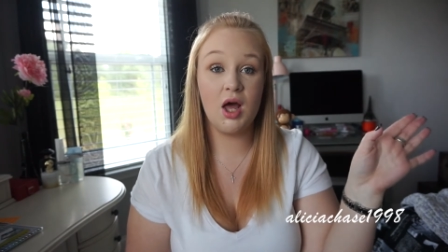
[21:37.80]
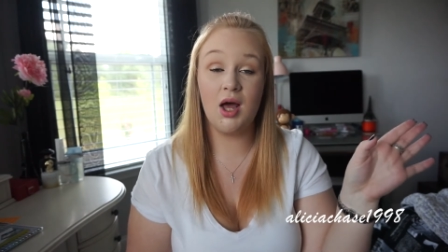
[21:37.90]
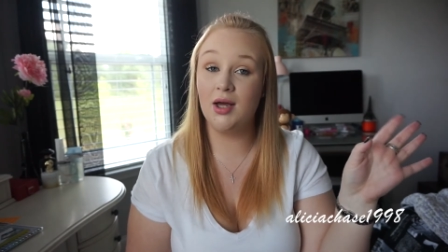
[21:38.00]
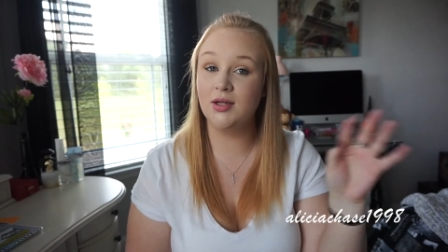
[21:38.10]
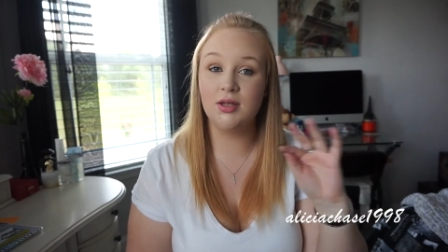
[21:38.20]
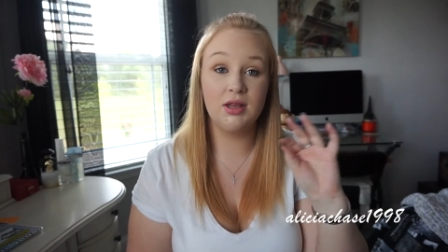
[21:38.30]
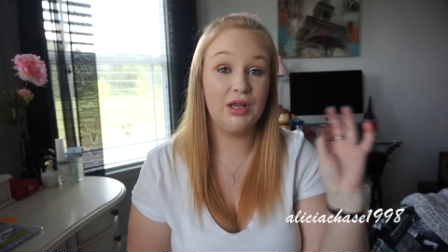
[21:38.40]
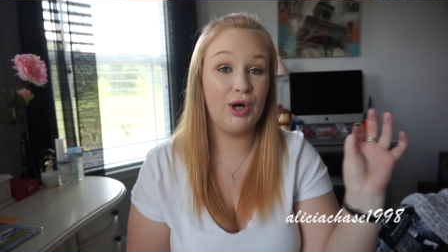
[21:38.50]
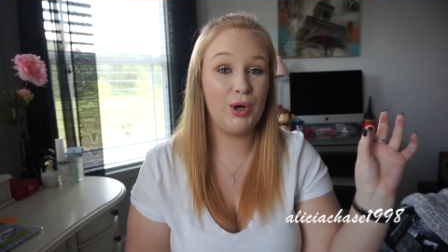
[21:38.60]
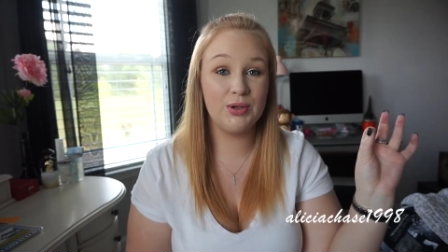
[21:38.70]
a
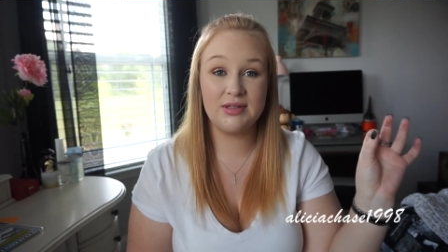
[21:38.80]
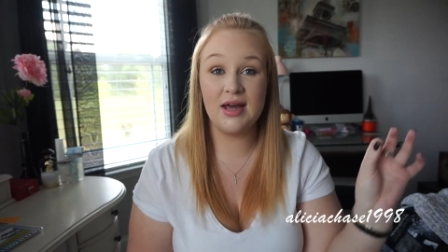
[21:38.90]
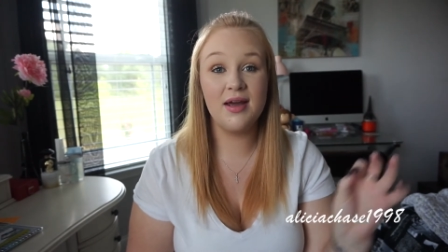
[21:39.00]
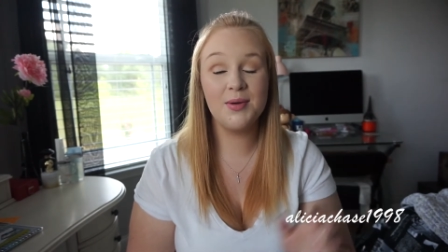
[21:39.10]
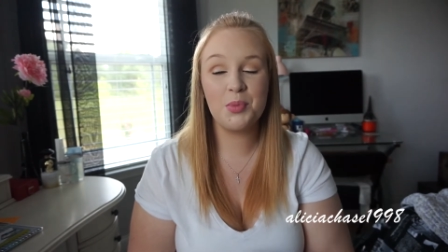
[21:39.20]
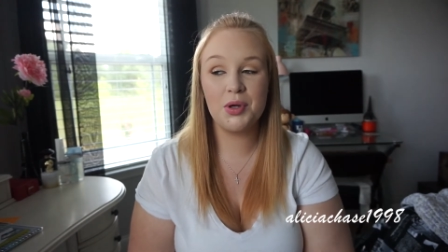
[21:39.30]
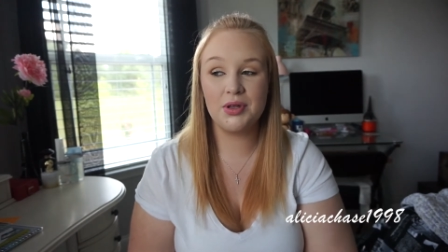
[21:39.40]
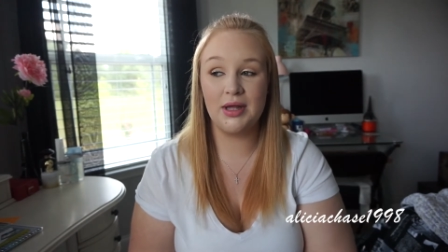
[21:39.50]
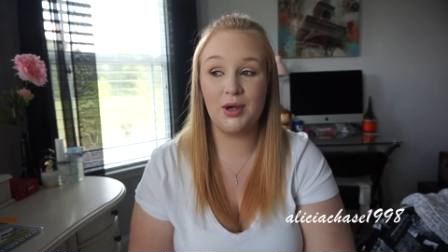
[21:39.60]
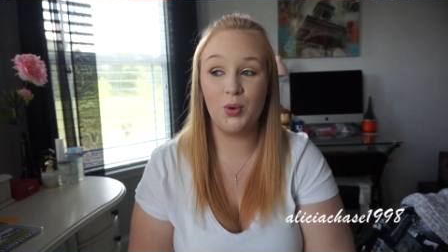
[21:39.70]
long time,
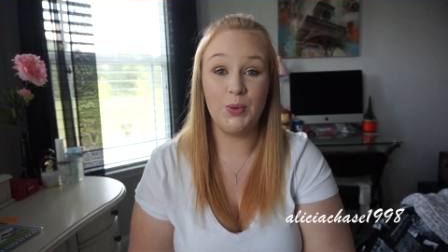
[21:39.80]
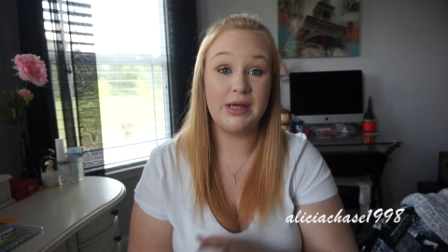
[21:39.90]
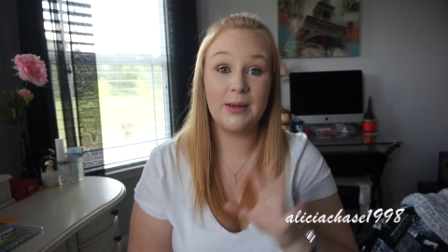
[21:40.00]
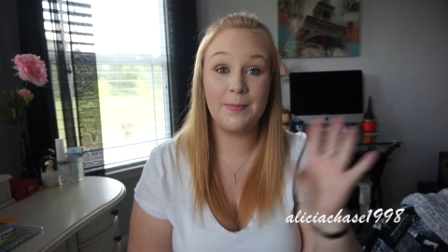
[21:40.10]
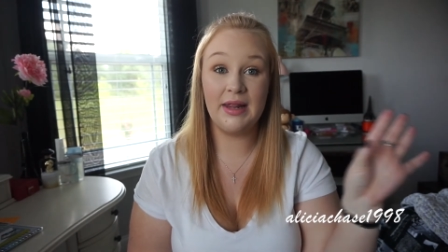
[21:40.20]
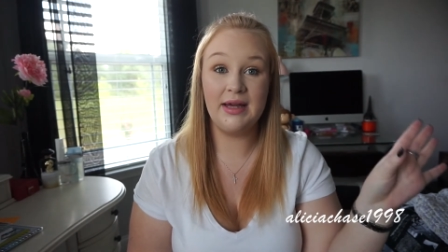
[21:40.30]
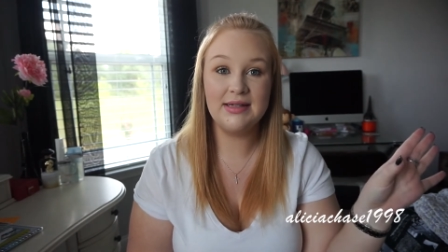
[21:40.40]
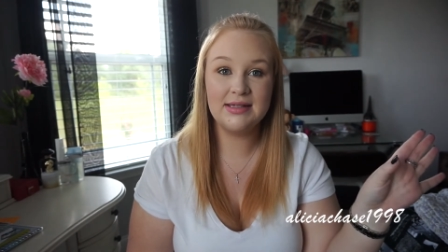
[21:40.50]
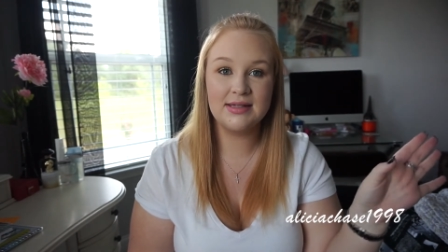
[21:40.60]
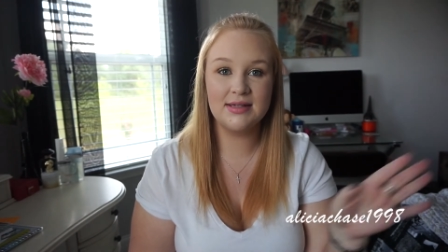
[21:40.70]
like a week
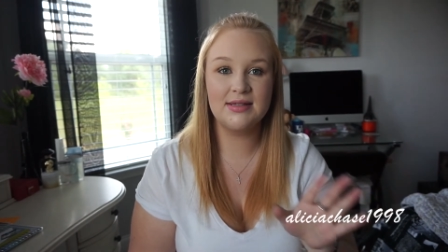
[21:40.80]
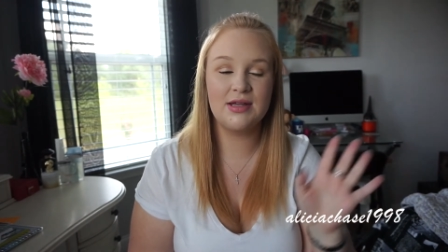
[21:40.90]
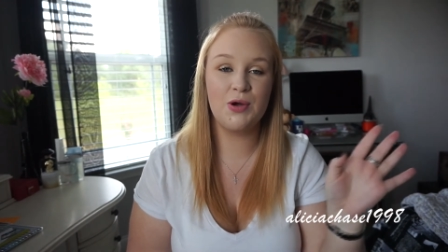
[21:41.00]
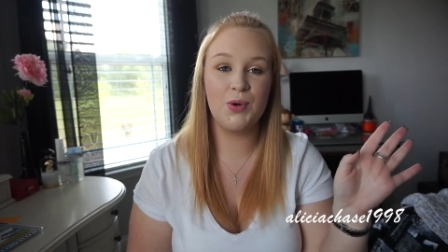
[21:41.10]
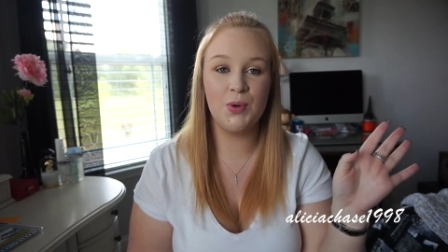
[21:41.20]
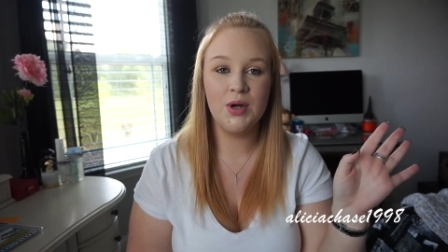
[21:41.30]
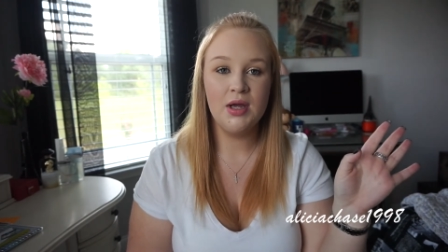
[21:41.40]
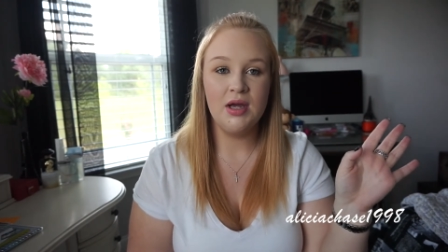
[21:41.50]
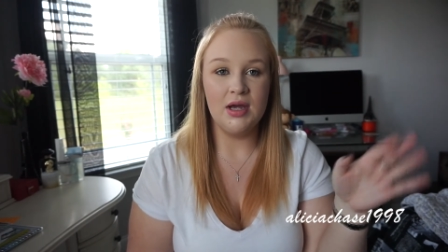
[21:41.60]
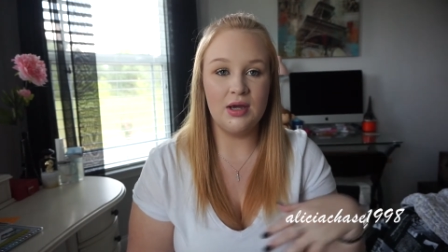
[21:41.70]
plus, so
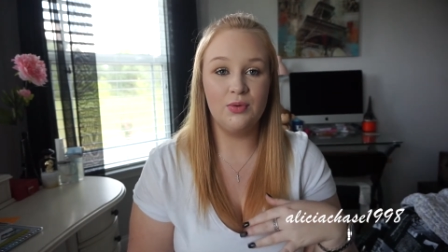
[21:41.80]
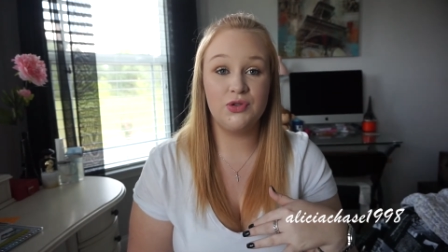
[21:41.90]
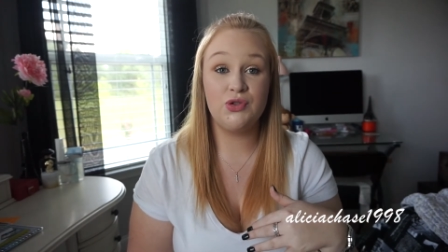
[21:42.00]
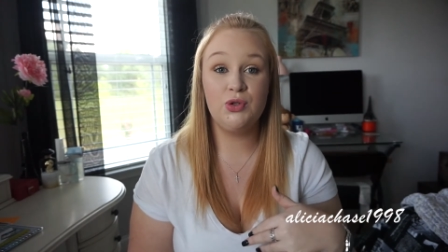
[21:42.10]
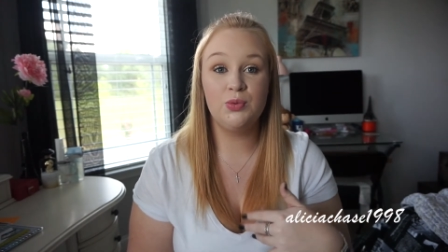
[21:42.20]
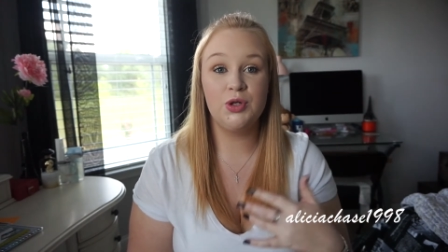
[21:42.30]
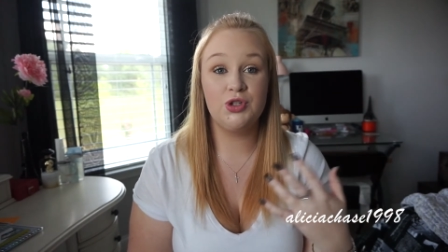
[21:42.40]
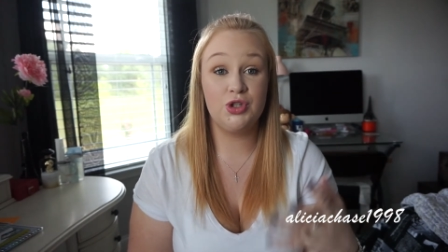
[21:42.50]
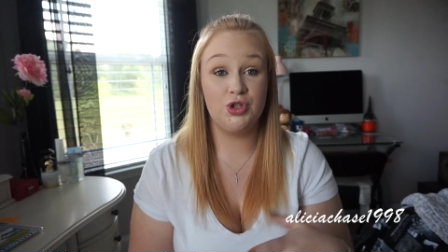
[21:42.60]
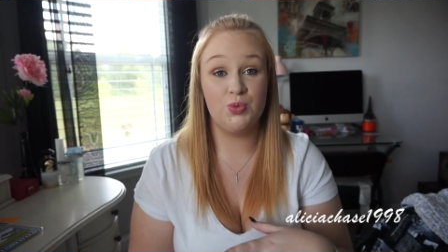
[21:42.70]
it was too
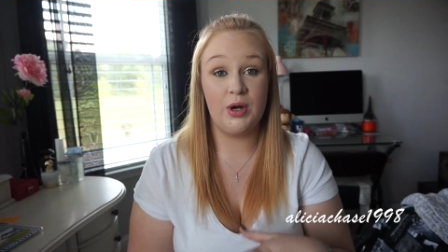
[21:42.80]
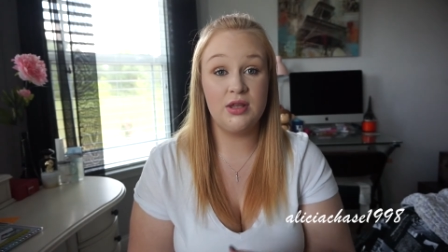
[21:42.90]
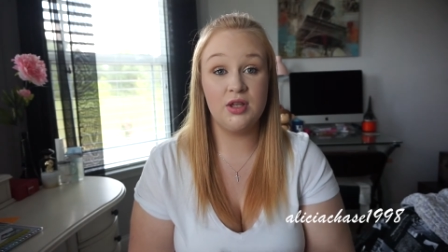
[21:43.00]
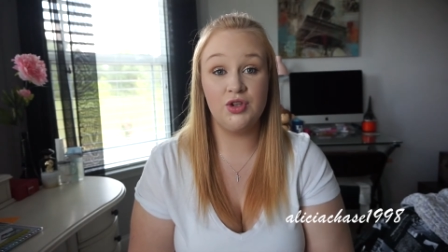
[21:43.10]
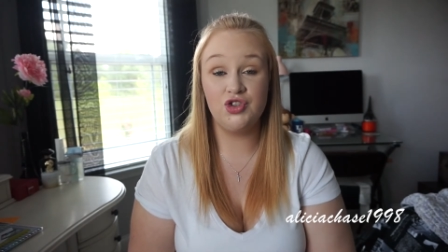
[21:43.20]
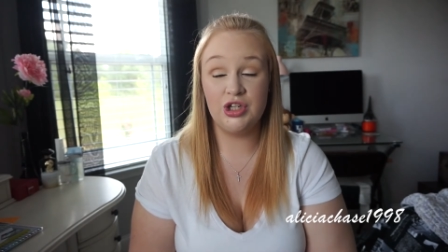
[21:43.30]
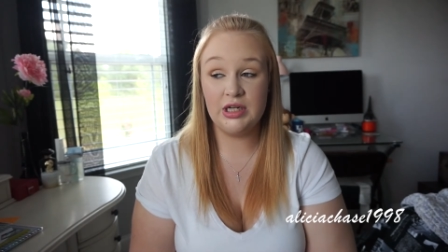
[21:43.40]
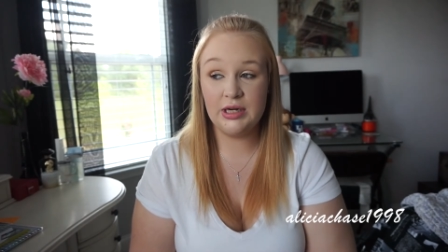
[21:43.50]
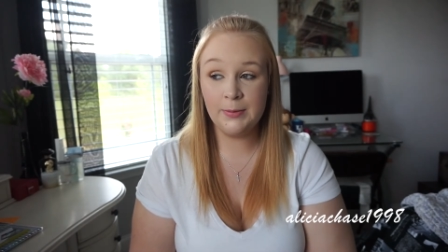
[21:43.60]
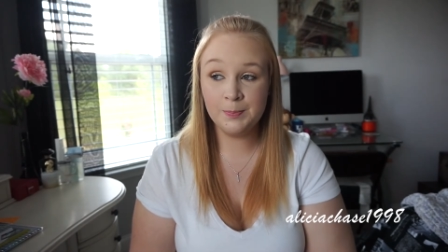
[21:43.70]
much to just write in the
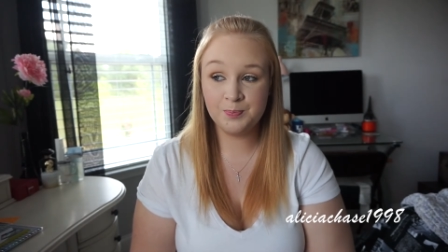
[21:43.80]
agenda.